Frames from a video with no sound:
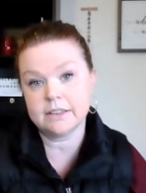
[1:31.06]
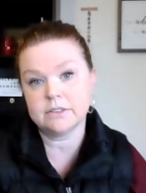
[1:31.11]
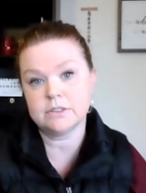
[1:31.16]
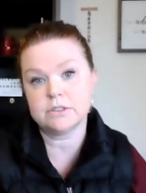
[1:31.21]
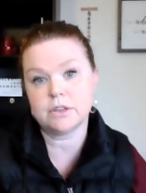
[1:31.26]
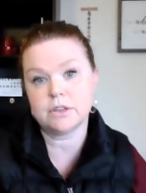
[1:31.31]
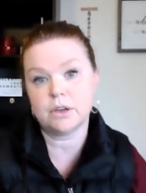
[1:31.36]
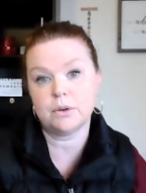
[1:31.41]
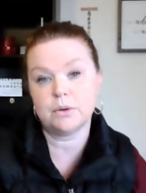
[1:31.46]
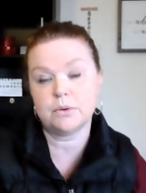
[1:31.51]
And
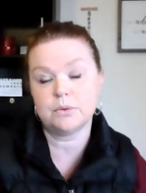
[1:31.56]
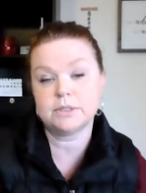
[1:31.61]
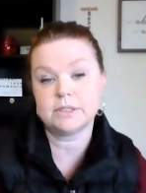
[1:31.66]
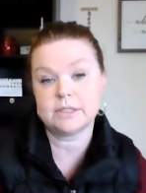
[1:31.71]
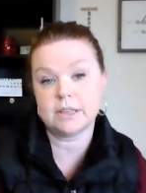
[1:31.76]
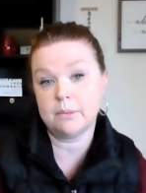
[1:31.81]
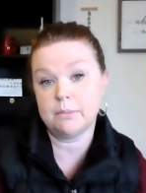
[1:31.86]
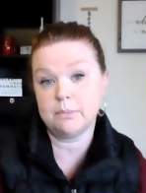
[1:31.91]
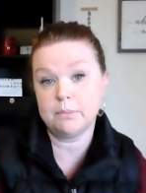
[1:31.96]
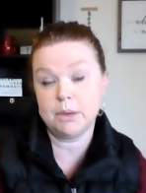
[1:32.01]
so
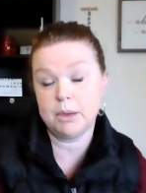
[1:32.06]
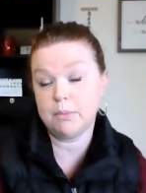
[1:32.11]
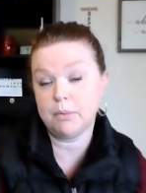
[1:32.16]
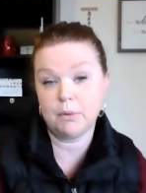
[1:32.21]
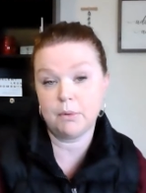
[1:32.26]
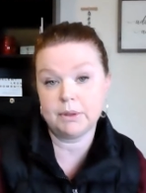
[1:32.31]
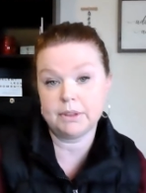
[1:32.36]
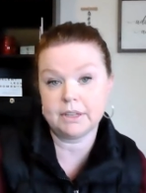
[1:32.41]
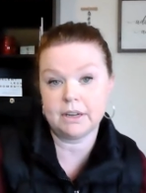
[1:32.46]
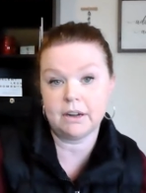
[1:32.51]
some
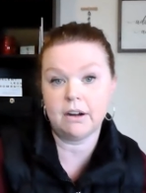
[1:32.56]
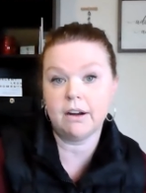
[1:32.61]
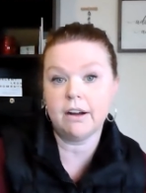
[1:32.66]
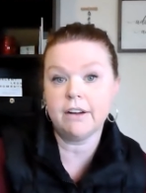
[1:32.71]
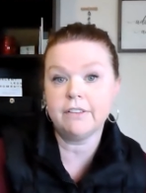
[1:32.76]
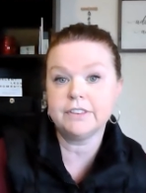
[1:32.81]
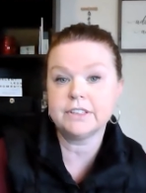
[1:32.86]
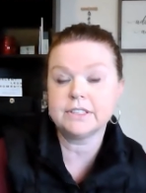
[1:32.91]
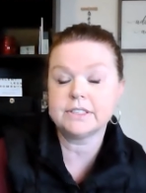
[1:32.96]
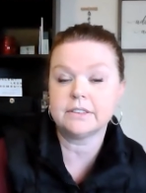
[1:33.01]
people within our
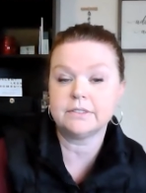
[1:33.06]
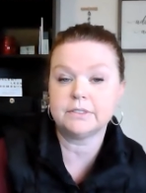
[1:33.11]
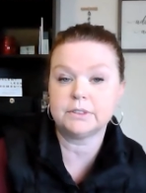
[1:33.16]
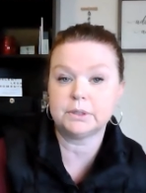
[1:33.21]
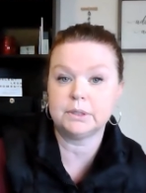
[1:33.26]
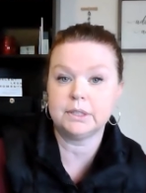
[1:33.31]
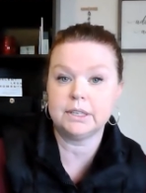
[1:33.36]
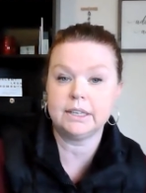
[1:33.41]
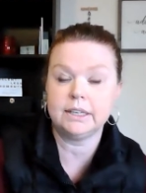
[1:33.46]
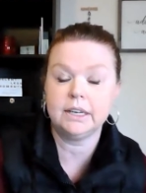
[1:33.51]
office have
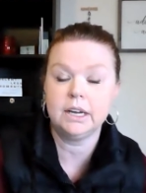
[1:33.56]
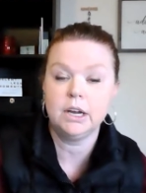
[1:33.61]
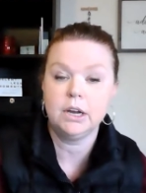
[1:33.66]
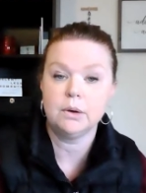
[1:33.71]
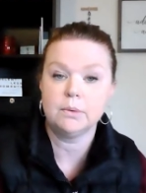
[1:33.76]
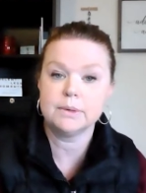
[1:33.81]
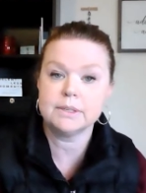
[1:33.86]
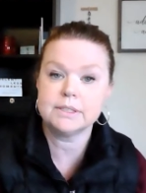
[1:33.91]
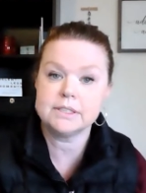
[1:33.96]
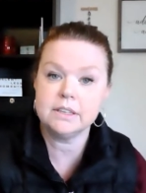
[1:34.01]
already
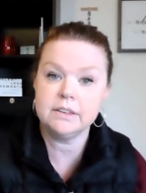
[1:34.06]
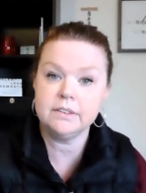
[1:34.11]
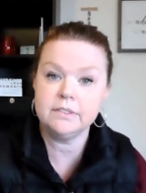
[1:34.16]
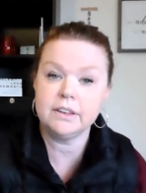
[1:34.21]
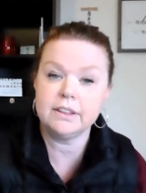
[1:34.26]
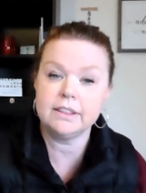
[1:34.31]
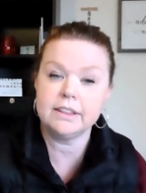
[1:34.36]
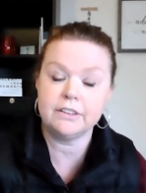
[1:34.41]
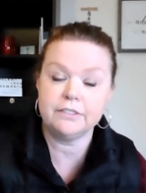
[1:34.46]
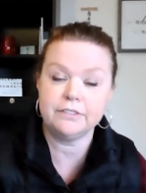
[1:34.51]

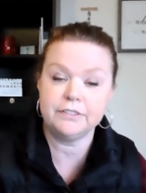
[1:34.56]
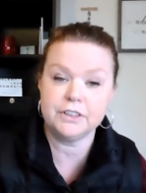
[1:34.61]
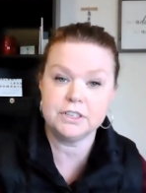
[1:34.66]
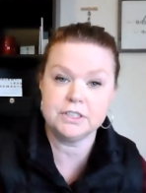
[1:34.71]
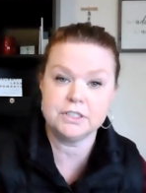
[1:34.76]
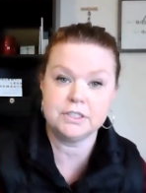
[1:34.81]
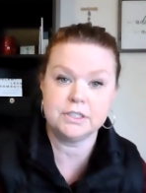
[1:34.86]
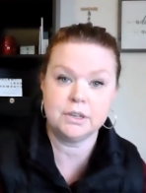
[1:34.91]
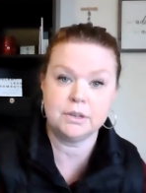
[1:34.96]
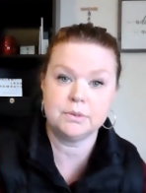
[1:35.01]
received their
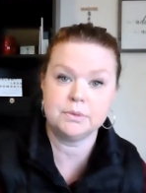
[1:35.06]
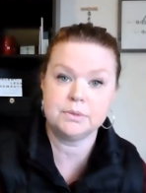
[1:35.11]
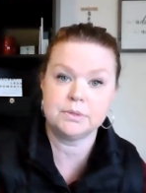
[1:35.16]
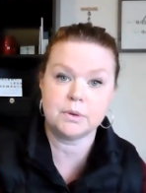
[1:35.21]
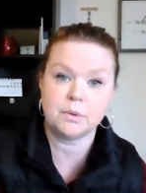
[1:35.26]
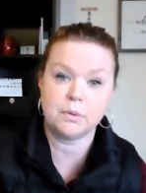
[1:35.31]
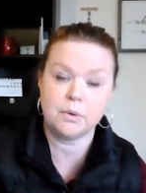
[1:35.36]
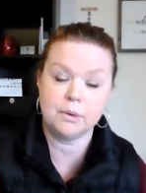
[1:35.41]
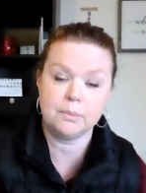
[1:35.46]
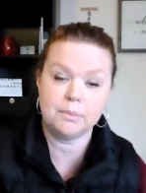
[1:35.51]
first dose
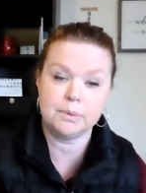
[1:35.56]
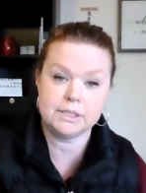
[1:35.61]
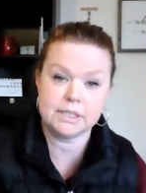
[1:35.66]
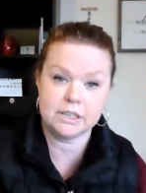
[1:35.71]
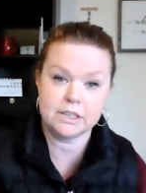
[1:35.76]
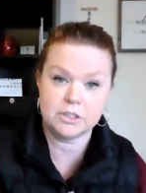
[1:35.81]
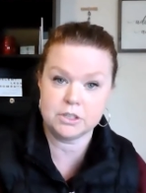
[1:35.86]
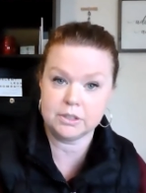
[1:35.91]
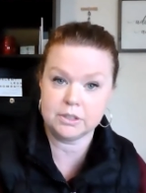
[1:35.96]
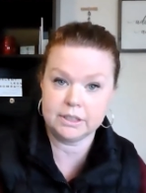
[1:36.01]
or
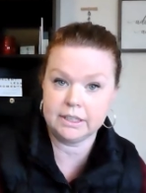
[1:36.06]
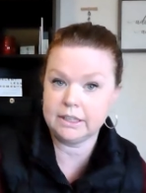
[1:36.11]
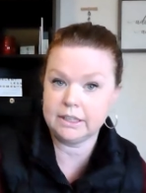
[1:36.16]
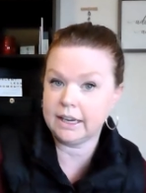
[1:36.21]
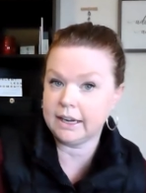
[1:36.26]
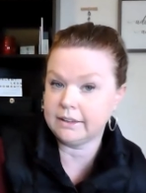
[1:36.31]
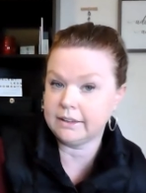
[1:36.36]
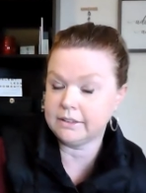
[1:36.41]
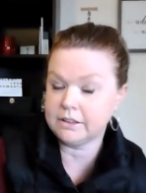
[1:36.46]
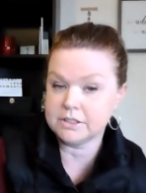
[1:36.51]
potentially
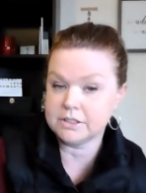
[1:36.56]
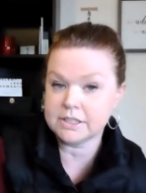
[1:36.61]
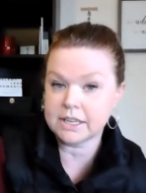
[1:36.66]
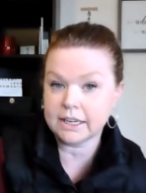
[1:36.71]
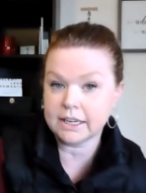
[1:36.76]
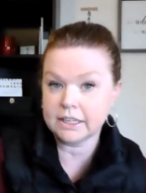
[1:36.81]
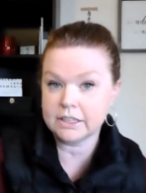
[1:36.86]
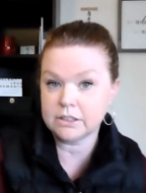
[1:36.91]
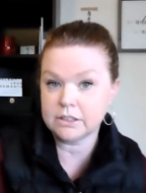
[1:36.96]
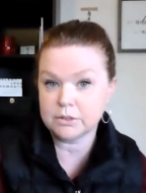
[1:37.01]
getting their
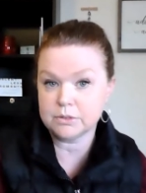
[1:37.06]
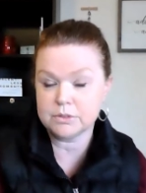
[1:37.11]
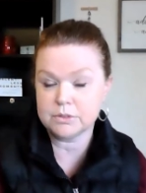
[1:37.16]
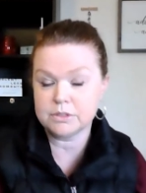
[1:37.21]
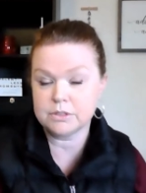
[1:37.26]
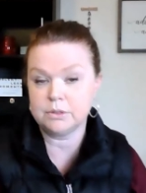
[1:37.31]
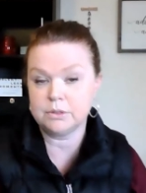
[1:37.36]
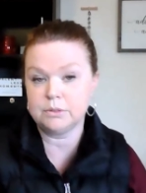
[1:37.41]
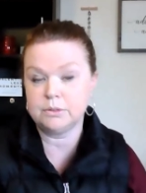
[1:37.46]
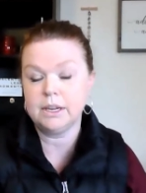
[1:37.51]
second
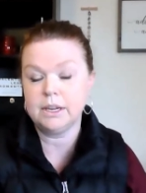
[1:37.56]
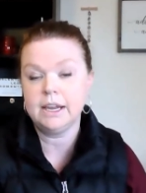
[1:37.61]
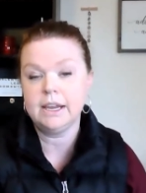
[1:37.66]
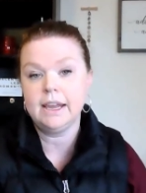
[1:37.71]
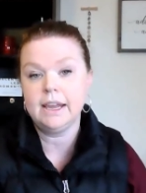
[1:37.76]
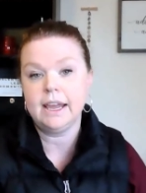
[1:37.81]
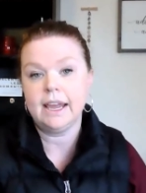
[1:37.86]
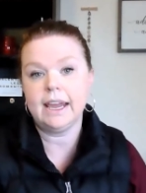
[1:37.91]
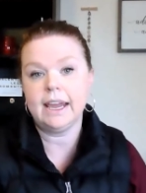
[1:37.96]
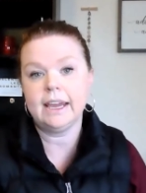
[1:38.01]
dose soon.
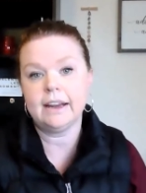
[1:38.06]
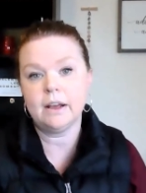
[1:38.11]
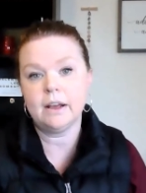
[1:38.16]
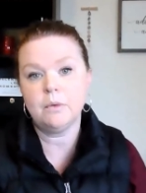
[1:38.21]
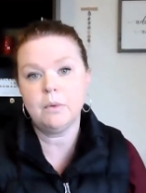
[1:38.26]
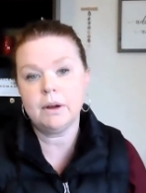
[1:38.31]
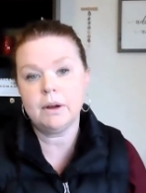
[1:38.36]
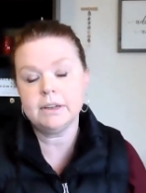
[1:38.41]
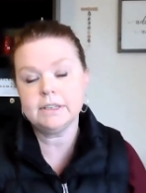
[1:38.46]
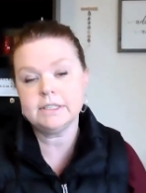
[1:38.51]
And I
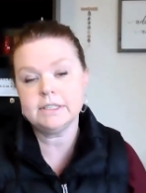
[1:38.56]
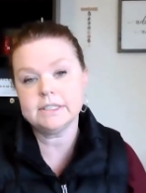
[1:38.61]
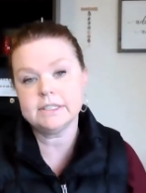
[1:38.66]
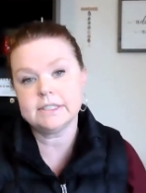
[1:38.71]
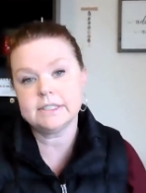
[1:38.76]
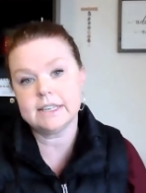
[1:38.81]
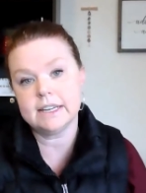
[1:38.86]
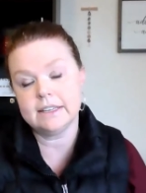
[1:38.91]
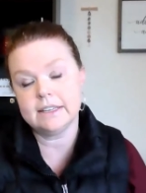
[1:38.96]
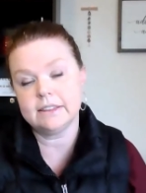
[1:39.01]
want to
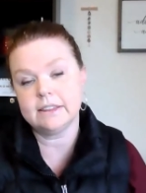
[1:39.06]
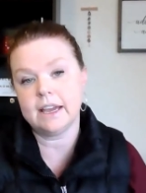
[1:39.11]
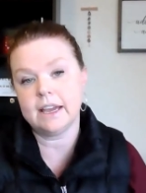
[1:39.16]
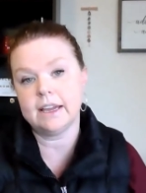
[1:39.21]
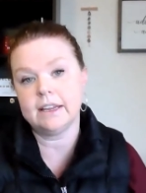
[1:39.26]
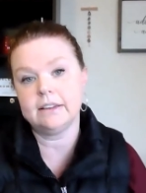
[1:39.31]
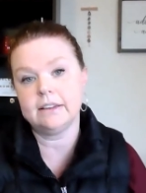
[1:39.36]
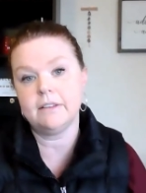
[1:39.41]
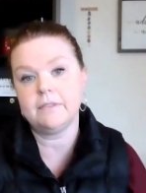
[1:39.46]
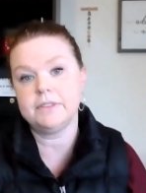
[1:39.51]
state
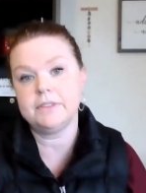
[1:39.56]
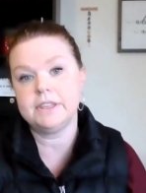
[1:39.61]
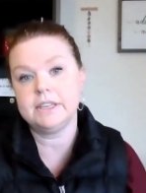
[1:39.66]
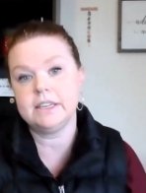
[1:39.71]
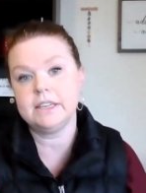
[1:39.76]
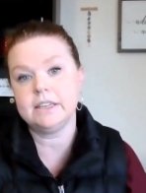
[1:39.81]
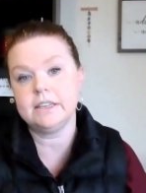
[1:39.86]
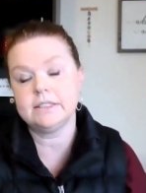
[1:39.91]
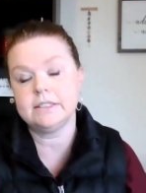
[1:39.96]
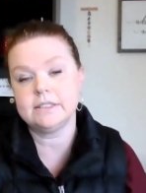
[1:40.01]
that
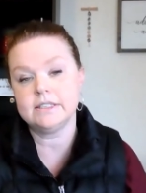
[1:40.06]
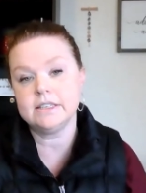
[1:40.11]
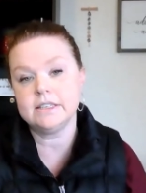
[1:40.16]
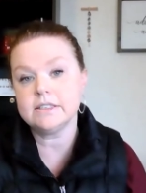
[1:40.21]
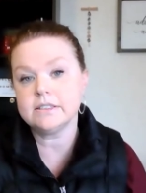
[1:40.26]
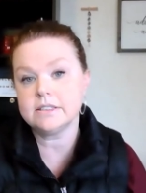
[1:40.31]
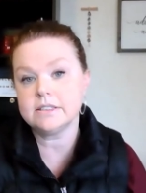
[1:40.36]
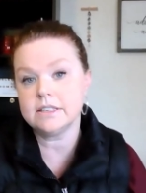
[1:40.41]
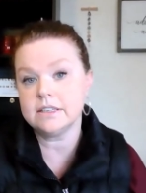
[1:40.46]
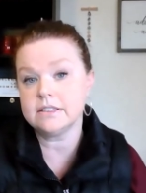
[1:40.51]
the
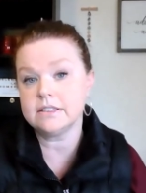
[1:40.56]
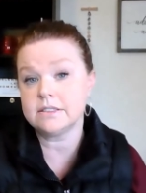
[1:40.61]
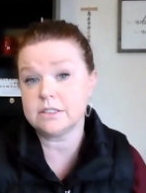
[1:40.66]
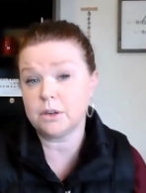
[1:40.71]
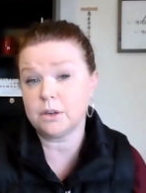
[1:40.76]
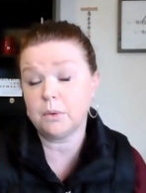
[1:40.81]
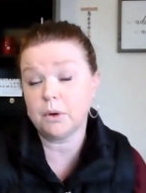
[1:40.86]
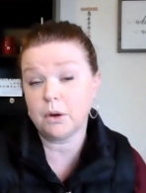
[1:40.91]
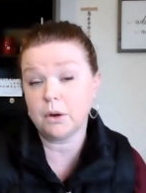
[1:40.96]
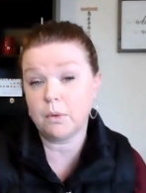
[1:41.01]
CDC
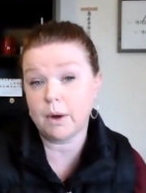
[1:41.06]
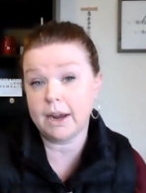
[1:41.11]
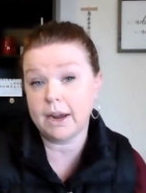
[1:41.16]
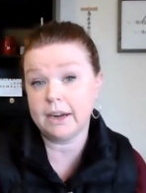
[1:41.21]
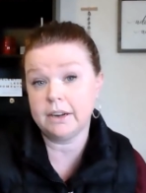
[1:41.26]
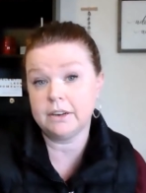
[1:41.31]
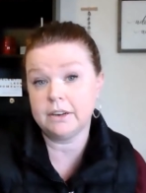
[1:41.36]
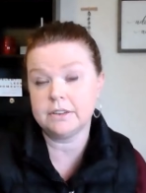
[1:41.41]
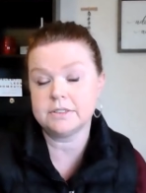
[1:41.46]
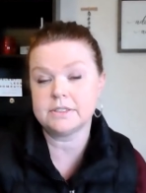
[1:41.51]
still
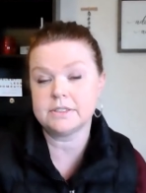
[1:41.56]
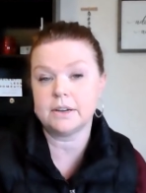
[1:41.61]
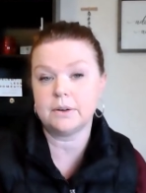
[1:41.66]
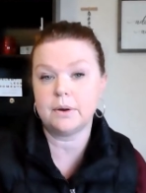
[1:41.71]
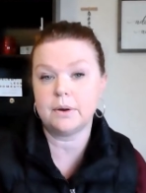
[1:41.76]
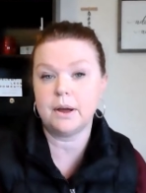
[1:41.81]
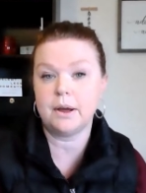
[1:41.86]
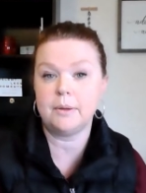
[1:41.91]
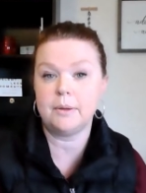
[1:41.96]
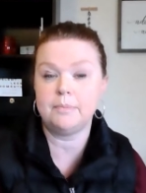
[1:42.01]
requires
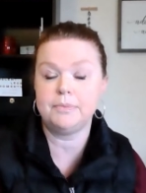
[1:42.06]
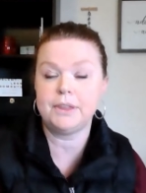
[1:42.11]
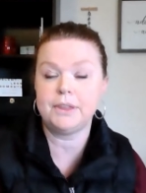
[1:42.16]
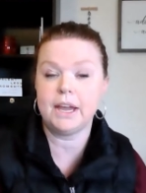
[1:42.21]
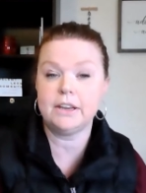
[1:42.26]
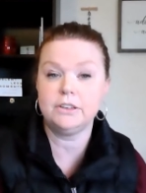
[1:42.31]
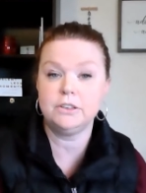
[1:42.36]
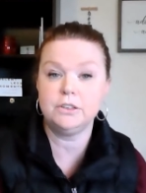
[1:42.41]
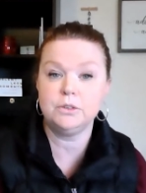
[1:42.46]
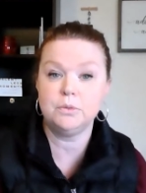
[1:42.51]

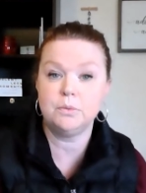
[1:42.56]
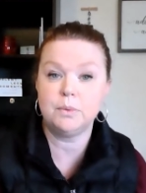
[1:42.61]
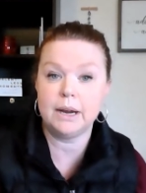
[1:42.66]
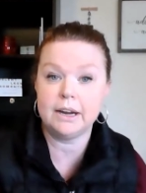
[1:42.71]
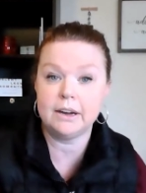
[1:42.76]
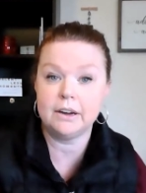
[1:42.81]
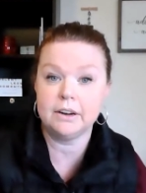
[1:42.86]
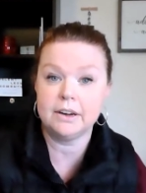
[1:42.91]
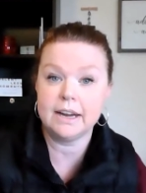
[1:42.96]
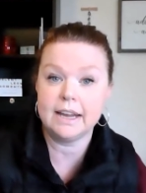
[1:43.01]
that you
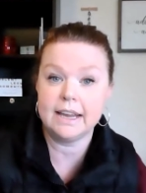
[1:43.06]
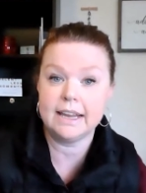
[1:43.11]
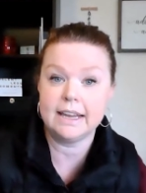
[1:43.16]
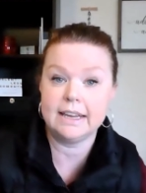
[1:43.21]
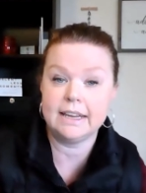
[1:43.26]
wear